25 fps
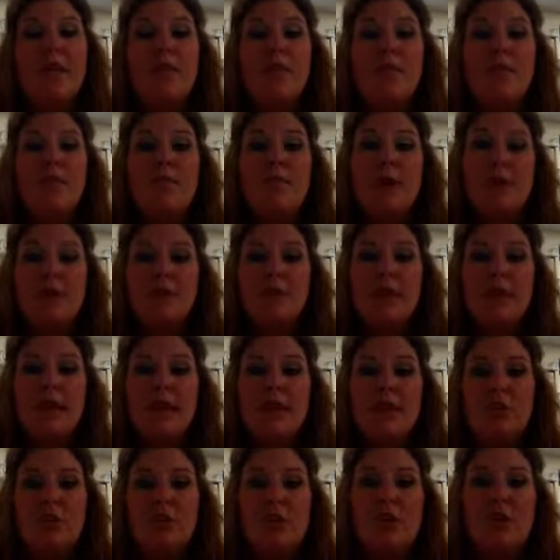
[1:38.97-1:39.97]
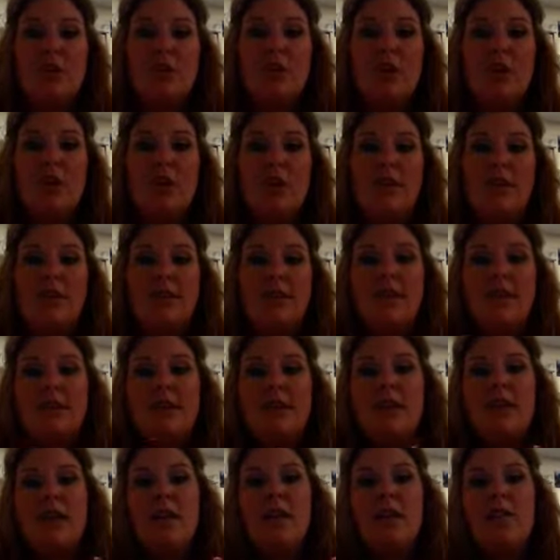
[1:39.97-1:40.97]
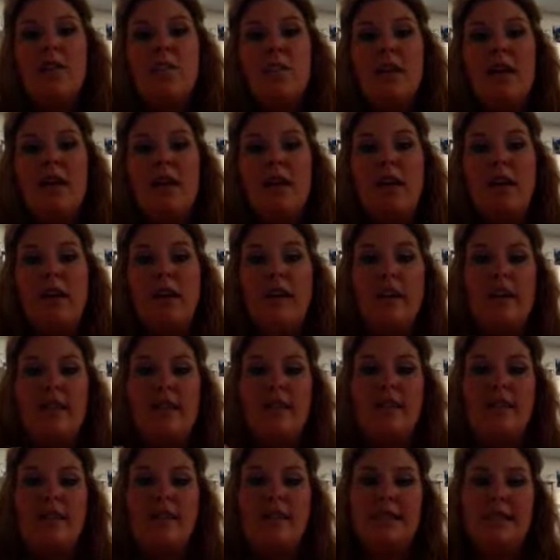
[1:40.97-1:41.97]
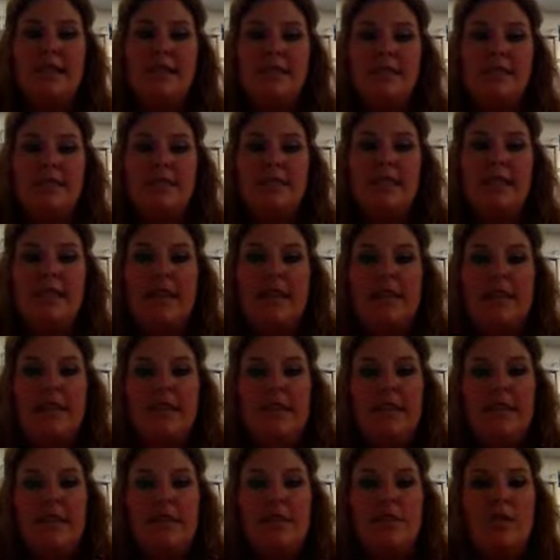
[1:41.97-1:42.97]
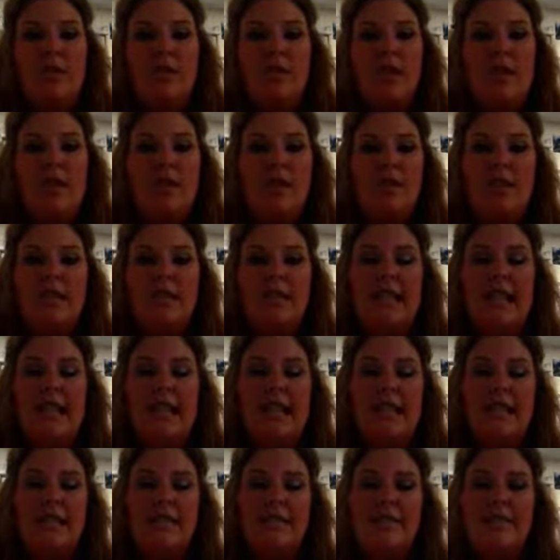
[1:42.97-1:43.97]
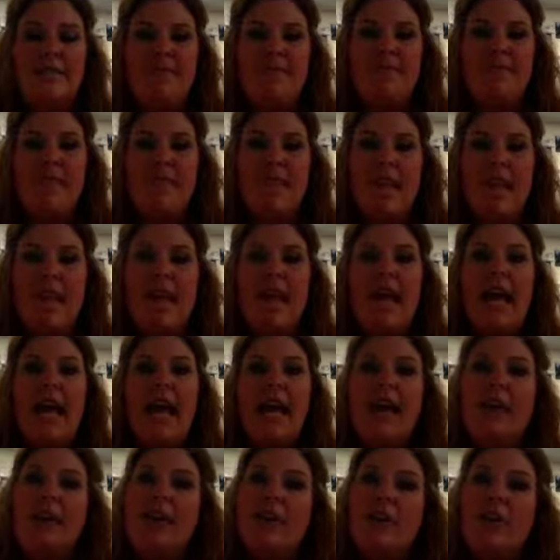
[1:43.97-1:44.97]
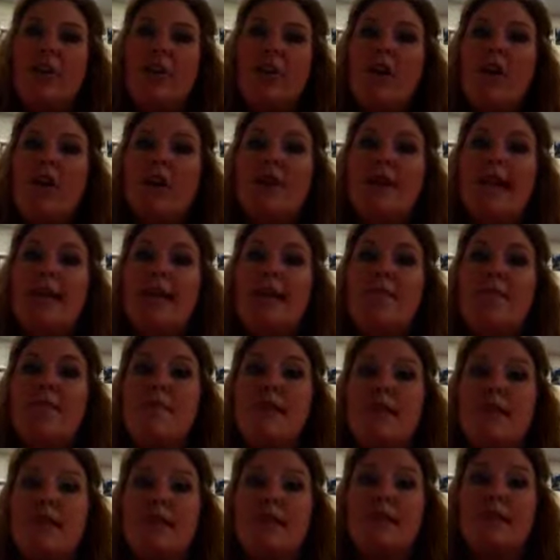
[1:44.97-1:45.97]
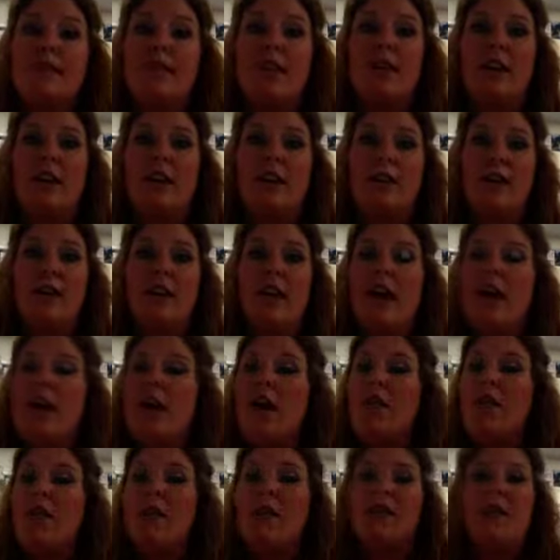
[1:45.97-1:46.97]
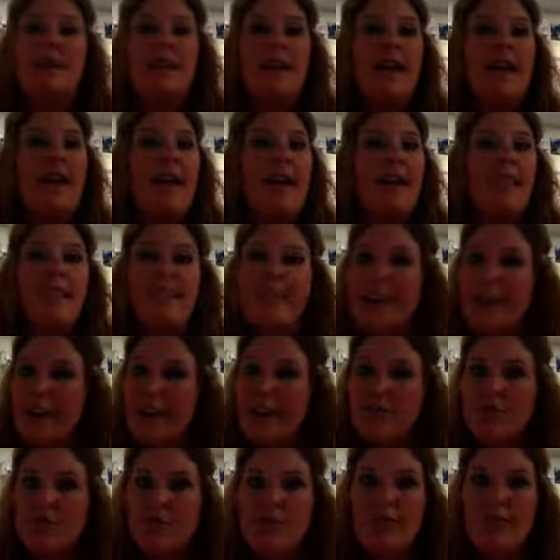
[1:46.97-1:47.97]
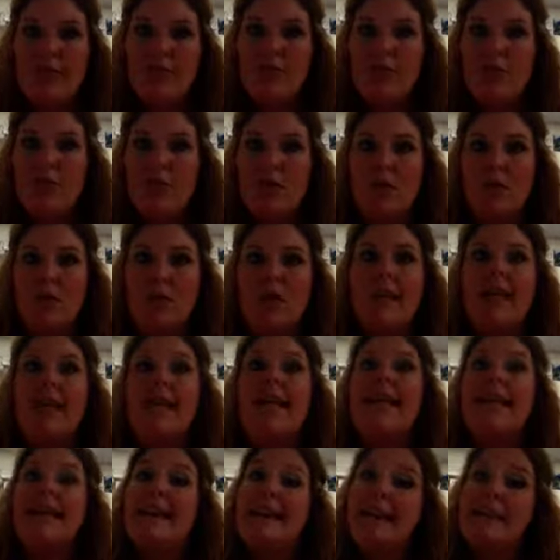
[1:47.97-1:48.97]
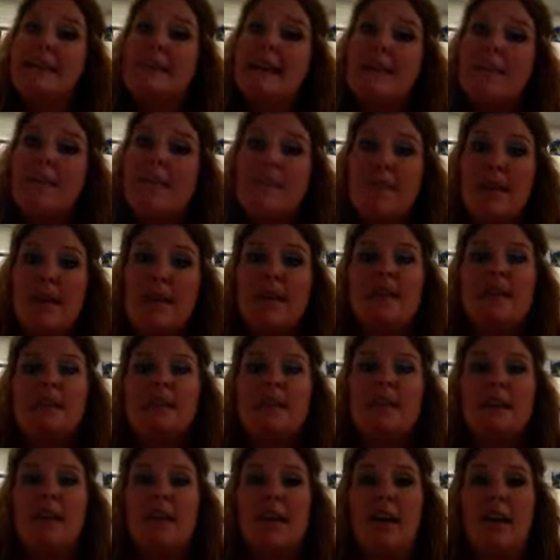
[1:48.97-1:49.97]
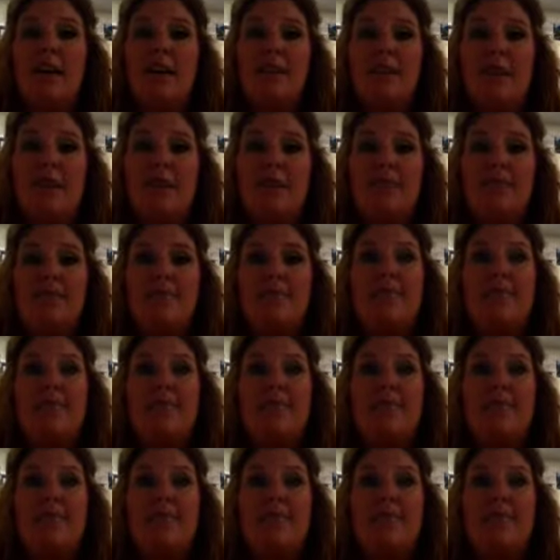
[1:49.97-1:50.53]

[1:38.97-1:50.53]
Most countries are somewhere in this continuum, on this line, and they're called a mixed economy. Almost every country in the world is a mixed economy.